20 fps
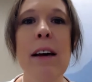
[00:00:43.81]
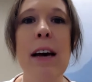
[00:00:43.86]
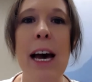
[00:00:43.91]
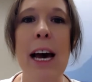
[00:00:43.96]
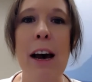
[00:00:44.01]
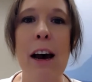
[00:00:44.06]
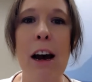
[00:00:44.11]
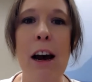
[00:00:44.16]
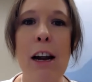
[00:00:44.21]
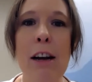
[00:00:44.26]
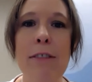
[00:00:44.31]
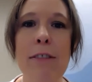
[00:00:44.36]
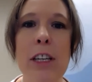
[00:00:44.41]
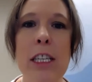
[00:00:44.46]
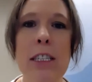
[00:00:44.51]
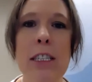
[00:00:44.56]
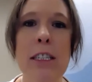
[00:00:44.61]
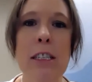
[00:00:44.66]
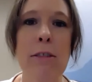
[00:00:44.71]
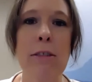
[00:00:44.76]
at
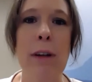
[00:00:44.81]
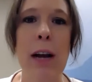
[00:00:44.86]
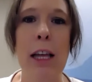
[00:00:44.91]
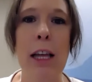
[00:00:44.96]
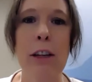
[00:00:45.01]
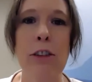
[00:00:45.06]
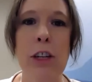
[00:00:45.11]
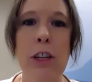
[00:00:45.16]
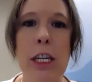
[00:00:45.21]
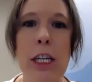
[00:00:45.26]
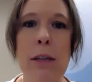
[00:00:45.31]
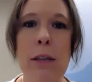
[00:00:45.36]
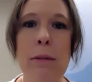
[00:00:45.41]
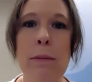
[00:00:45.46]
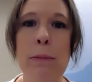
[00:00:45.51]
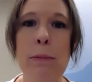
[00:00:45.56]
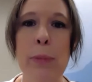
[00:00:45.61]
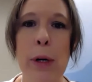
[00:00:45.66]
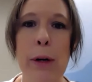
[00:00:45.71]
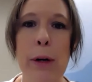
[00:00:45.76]
Harvard's neurology
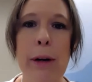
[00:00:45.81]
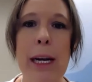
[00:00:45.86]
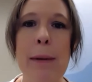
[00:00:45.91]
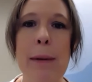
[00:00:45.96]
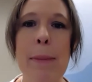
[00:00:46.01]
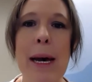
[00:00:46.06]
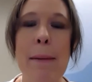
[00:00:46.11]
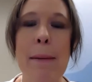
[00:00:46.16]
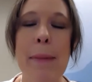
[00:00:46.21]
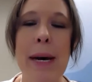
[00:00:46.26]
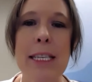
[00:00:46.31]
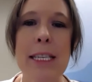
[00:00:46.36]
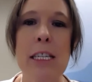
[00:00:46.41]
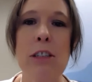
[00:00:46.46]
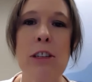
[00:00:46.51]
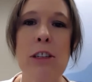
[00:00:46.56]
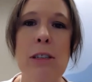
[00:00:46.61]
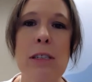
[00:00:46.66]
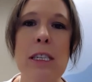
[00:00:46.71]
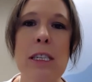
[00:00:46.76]
program at
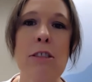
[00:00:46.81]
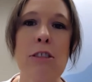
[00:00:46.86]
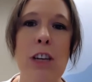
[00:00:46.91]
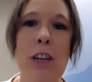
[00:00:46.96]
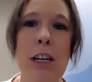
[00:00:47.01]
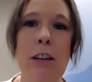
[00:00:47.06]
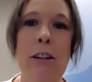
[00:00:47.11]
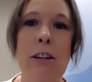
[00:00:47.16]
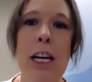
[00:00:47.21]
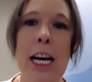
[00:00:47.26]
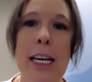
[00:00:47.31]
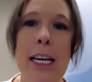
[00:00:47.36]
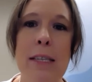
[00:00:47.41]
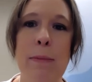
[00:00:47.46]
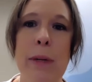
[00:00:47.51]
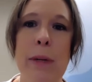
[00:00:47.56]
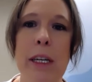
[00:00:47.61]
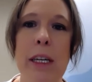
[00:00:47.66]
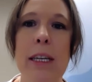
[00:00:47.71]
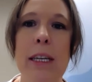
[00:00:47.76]
Massachusetts General
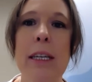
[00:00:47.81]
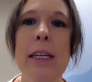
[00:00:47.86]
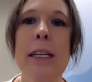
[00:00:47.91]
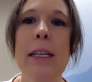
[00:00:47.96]
Hospital